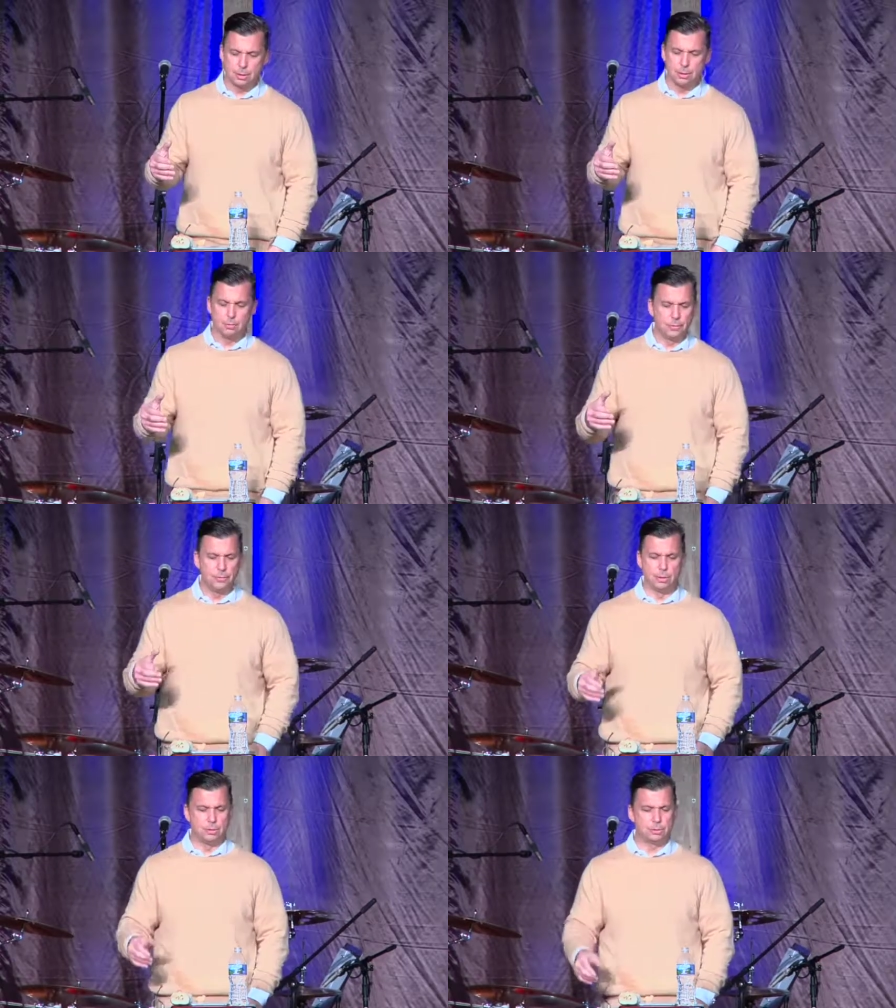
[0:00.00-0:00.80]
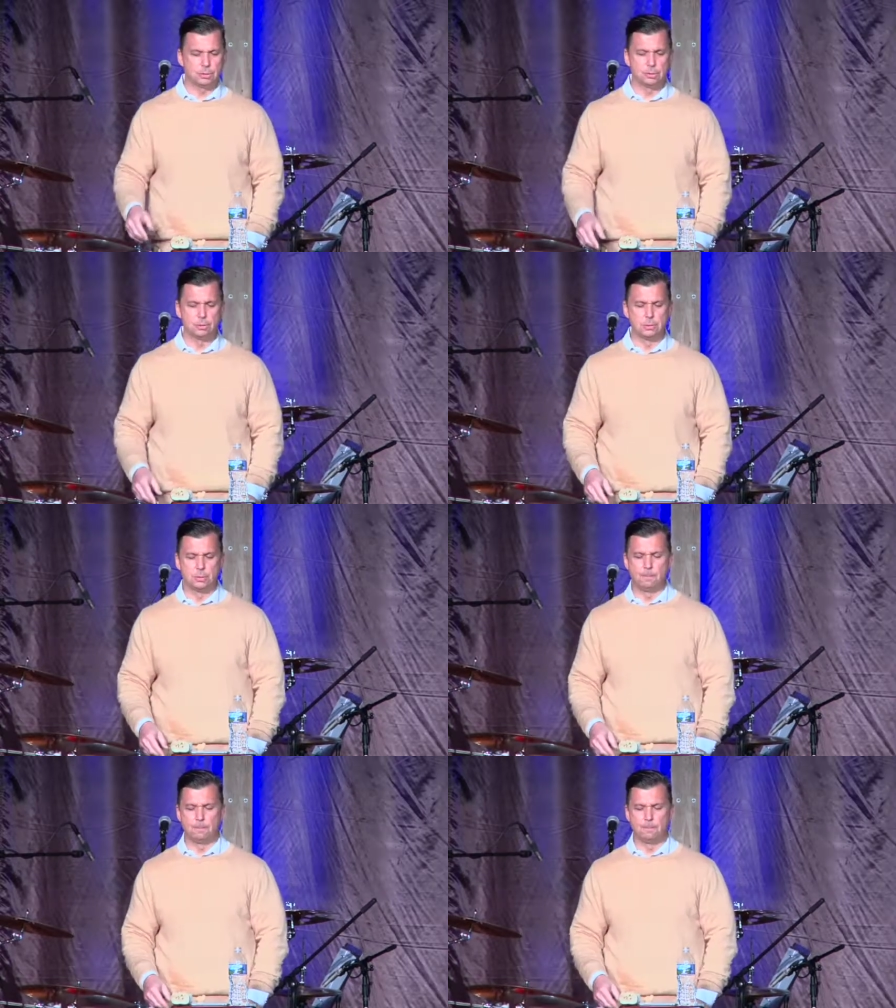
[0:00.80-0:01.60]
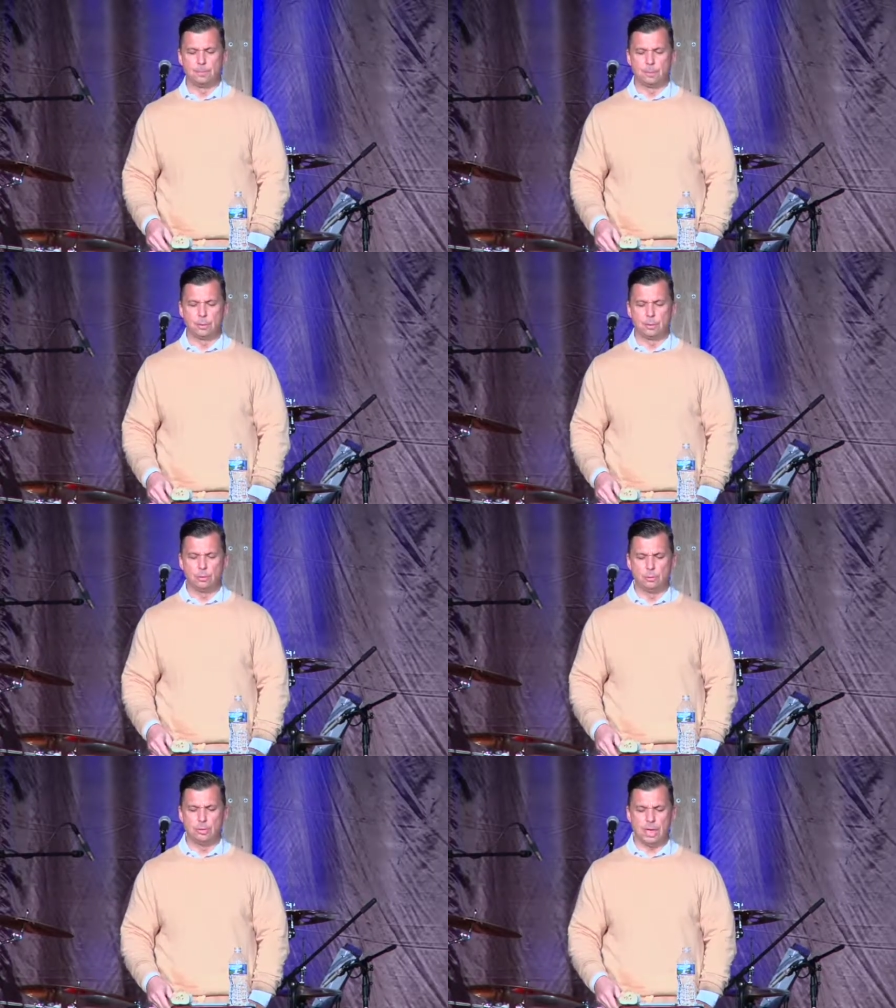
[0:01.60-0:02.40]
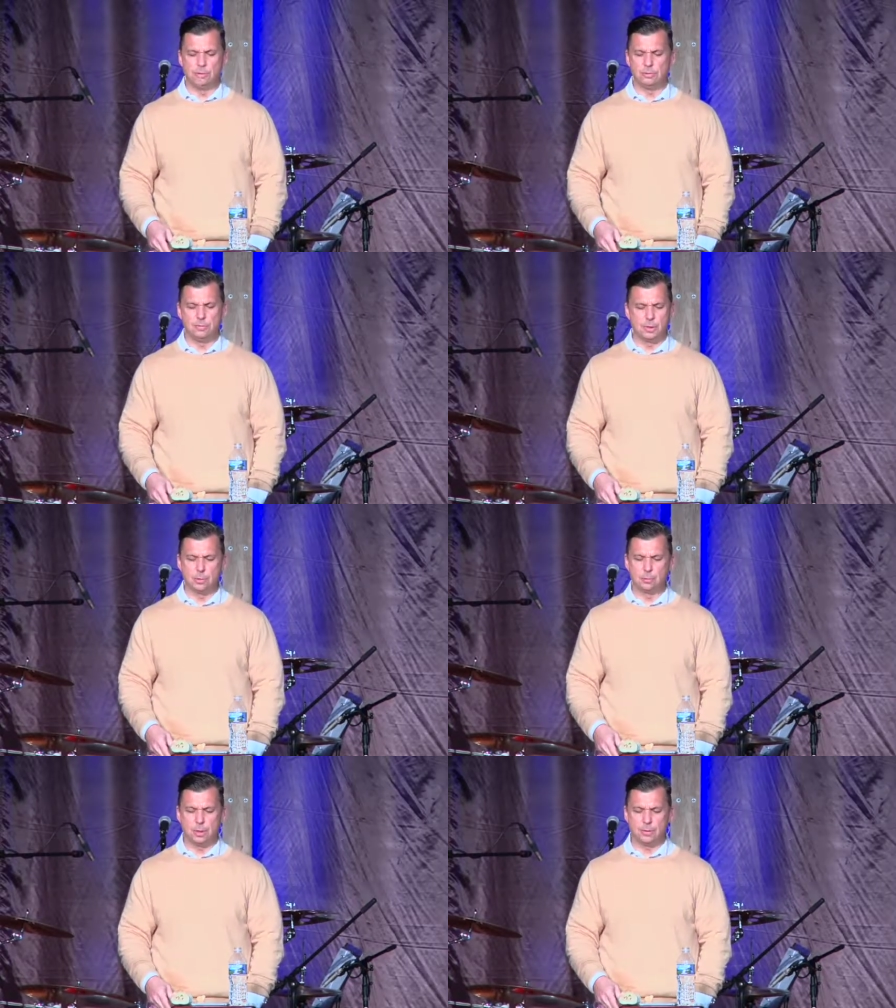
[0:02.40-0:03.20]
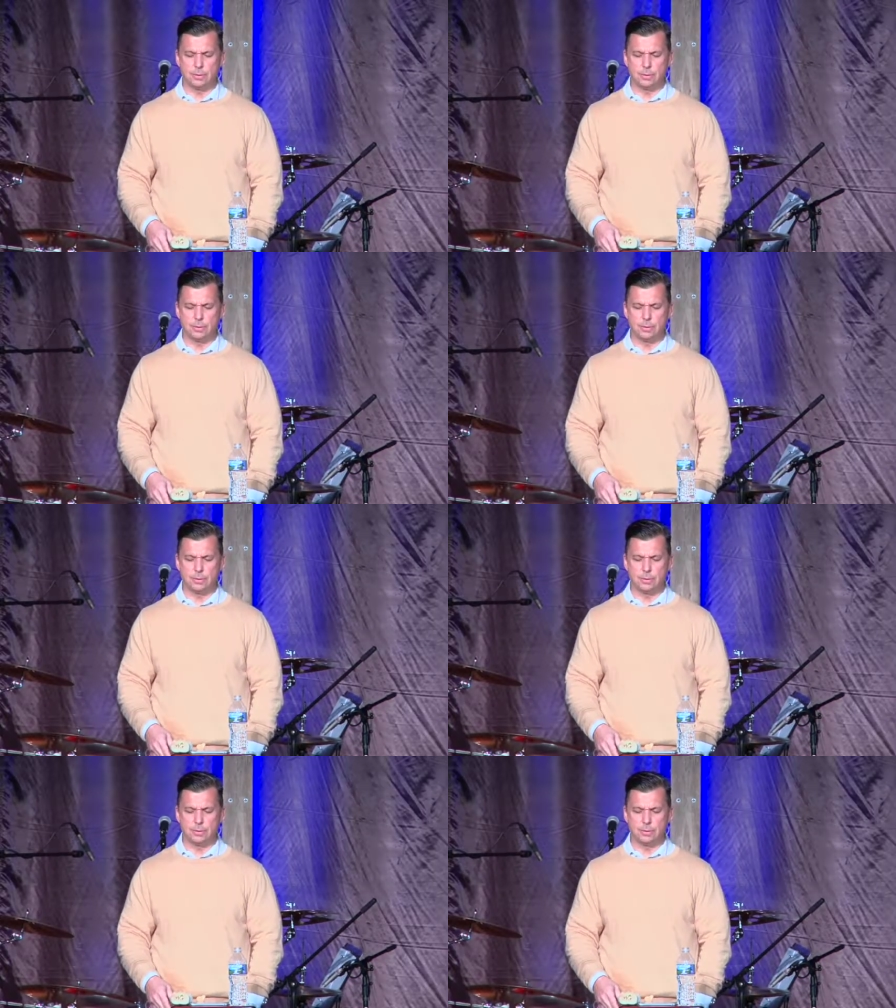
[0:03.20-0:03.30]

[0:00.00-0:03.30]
with those who they have division with.